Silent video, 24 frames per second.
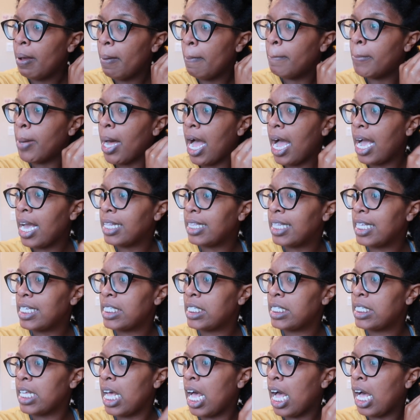by this
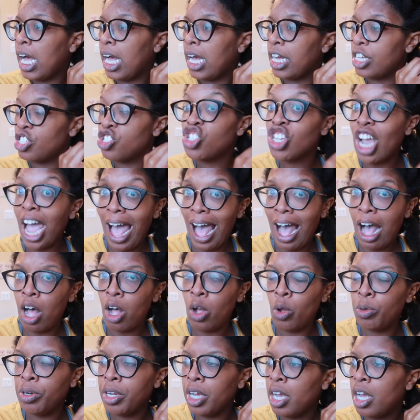uh,
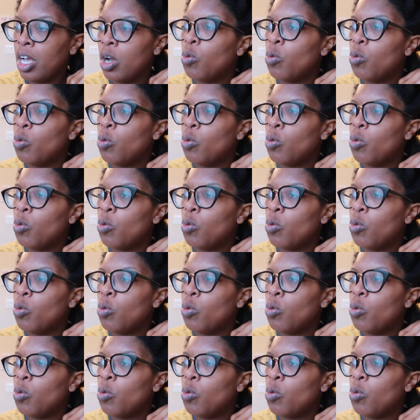child.